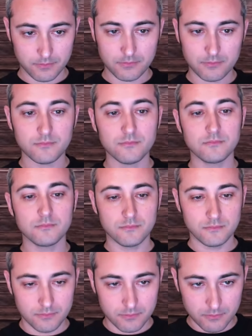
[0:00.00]

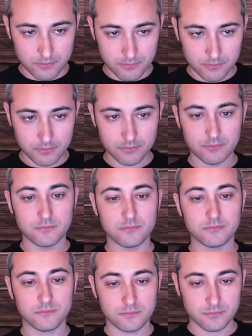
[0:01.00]

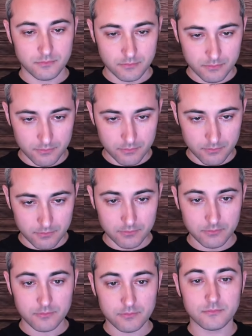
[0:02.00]

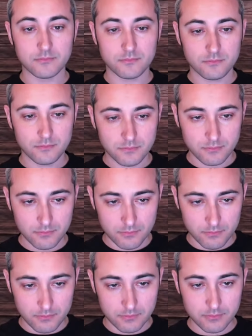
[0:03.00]

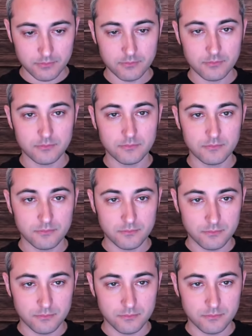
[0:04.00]
[no speech]